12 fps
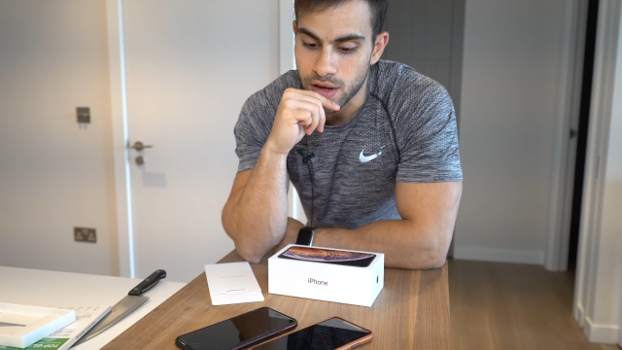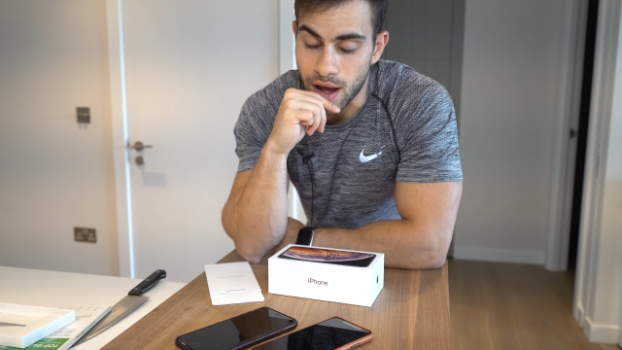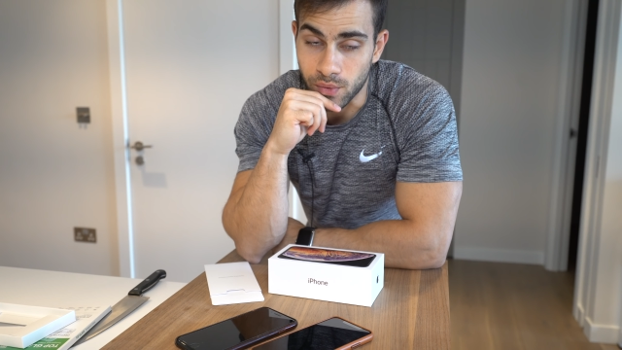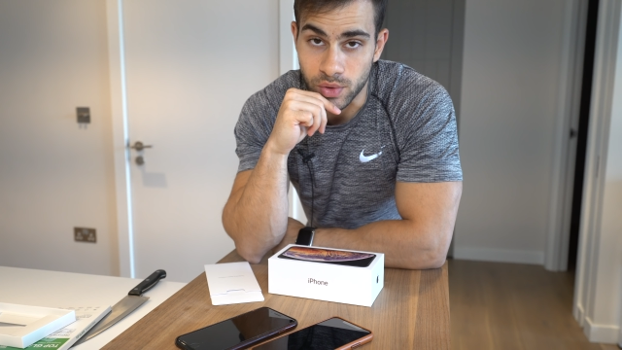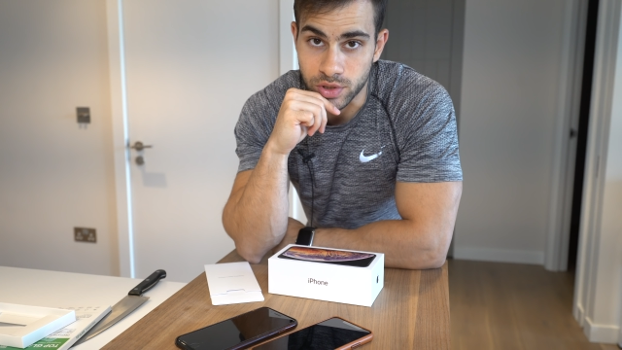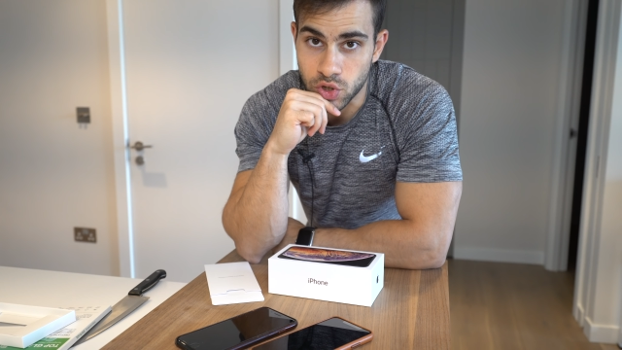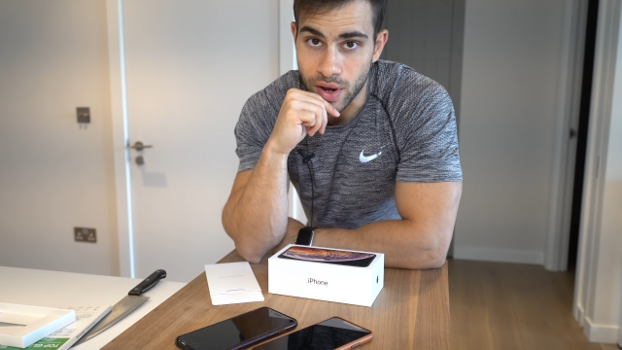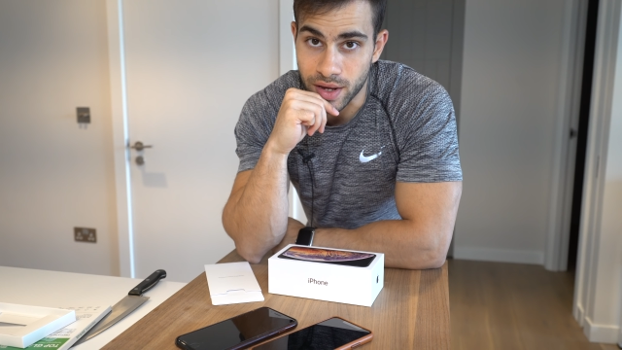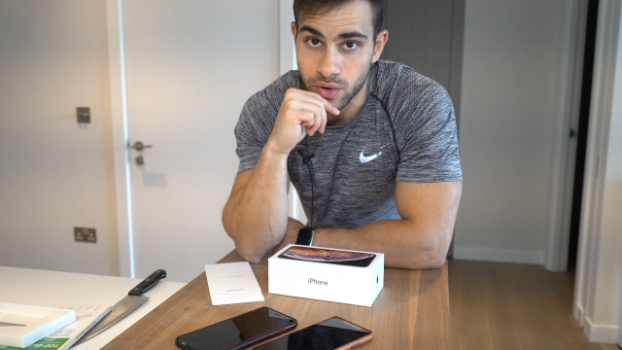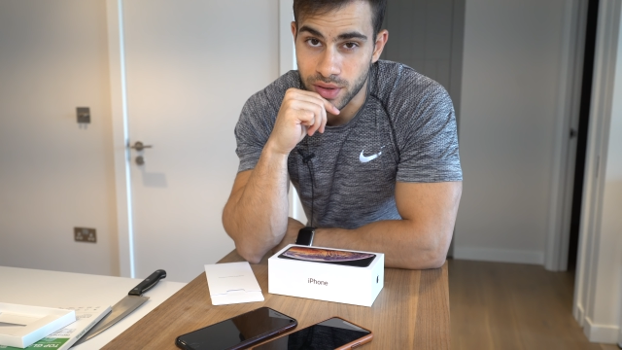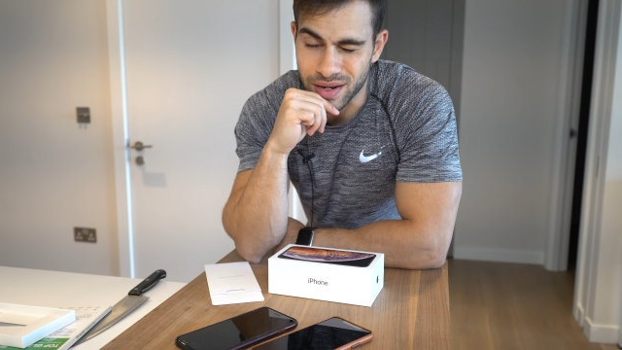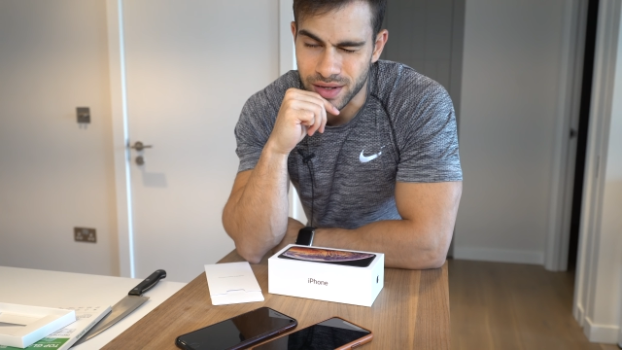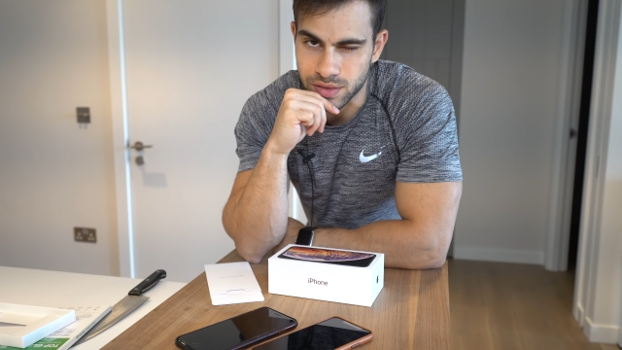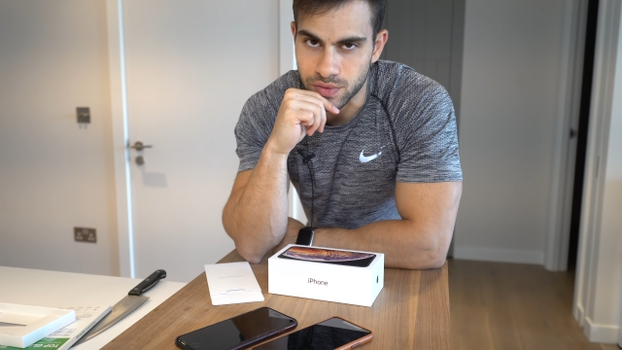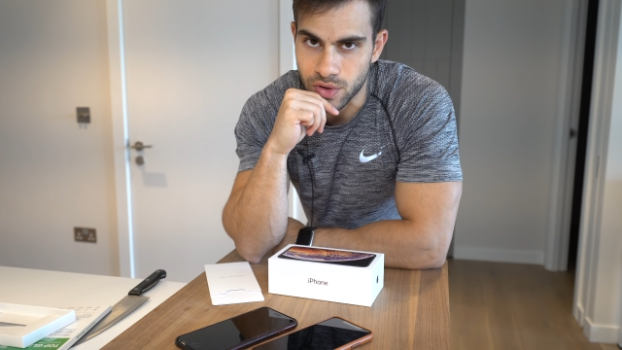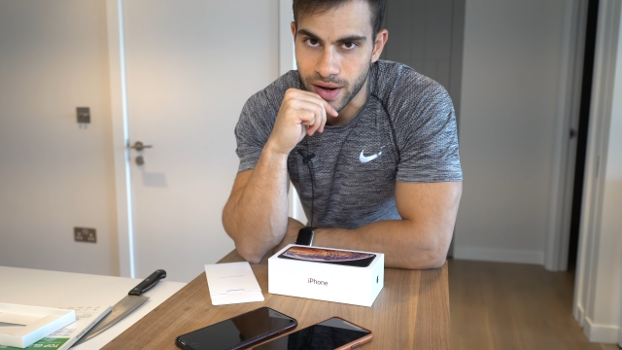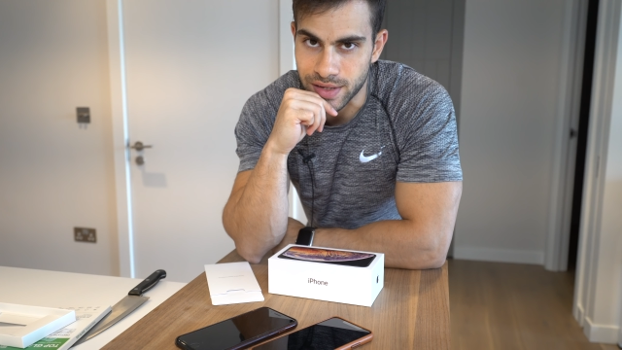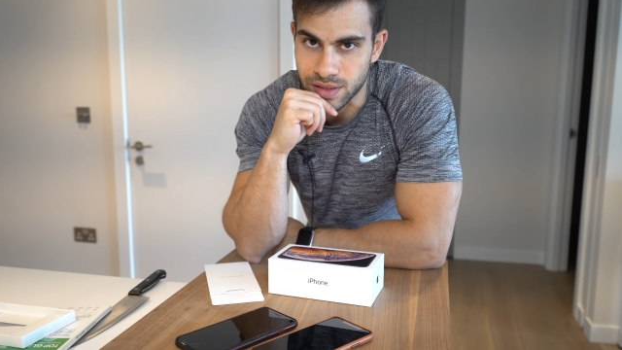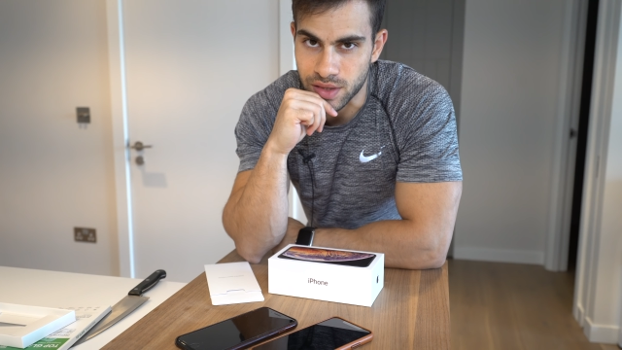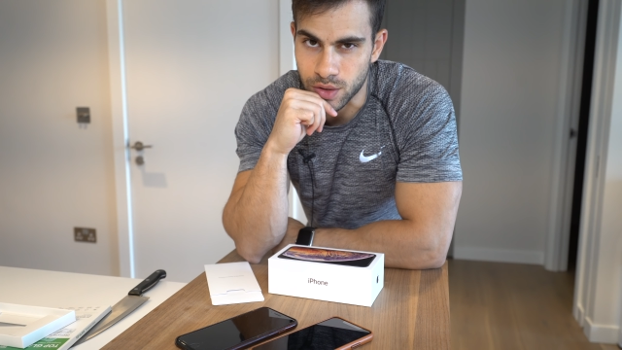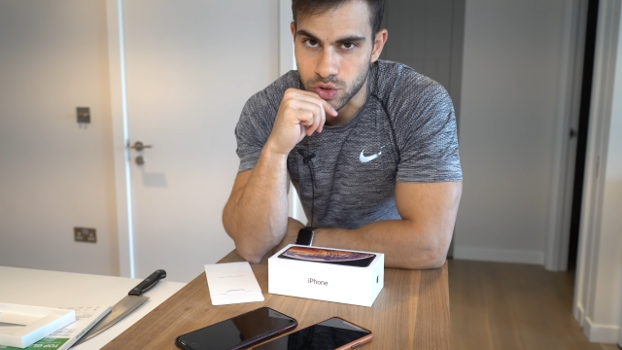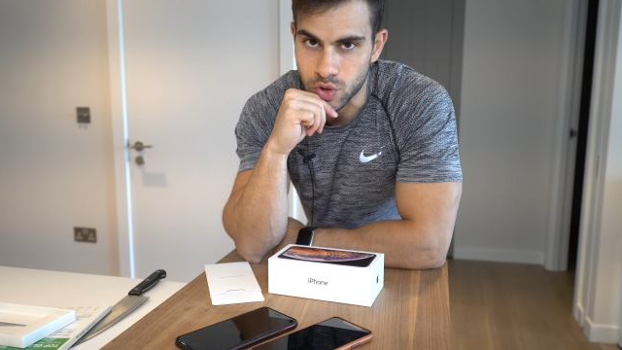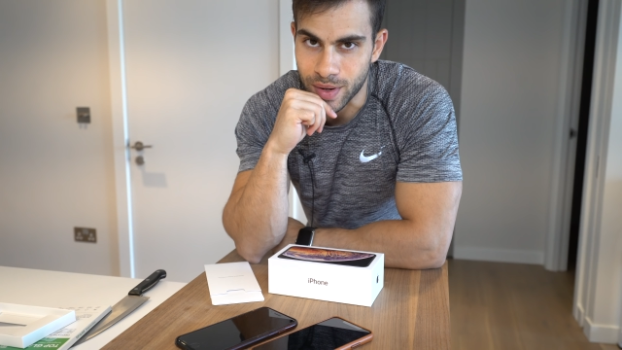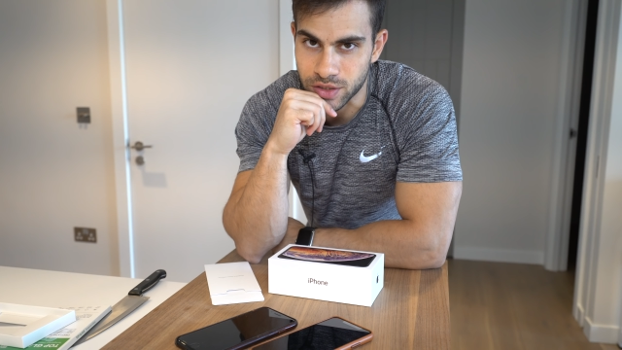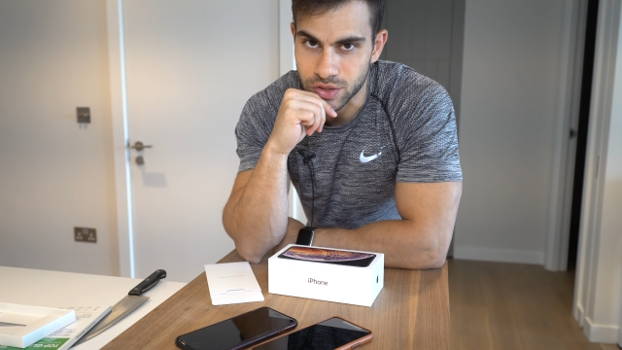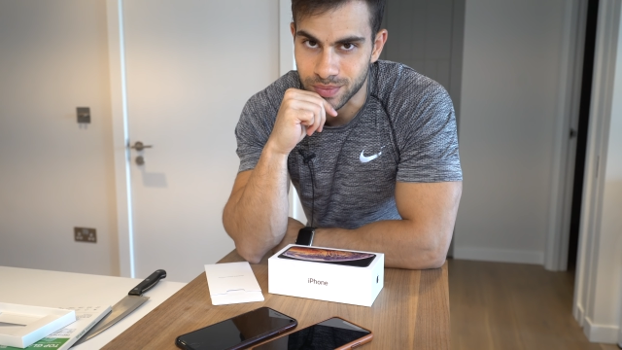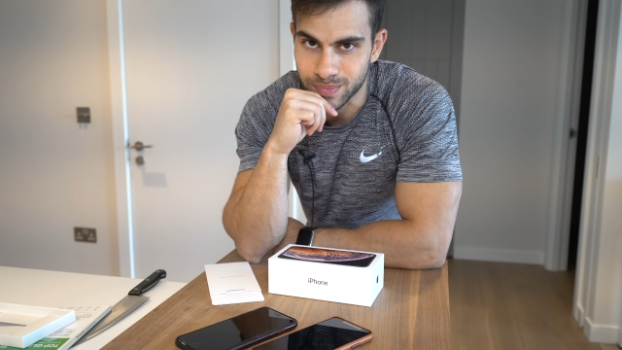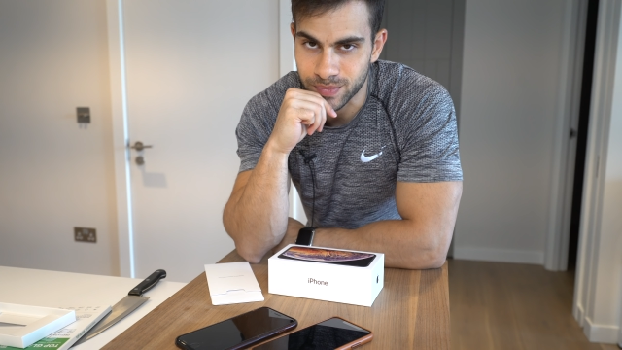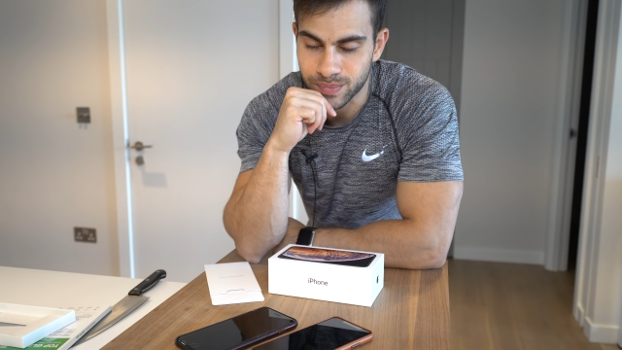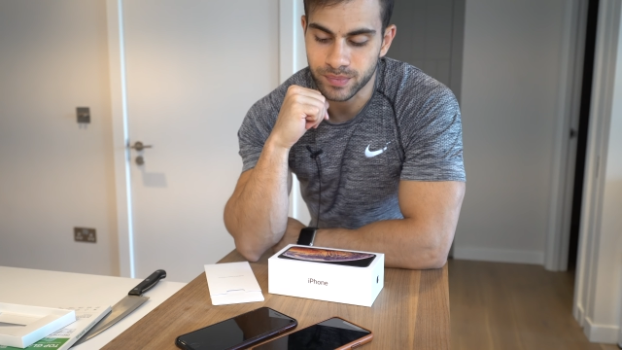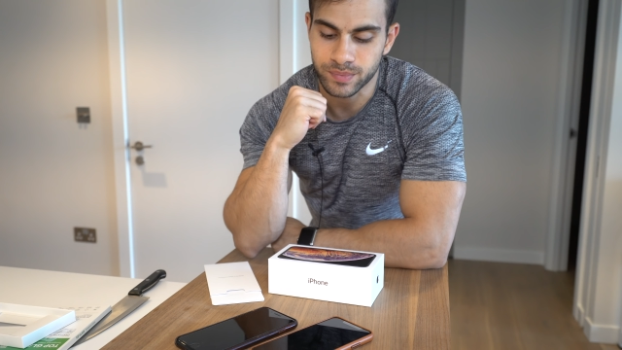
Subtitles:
I will see you again on the next video, guys. Thank you so much.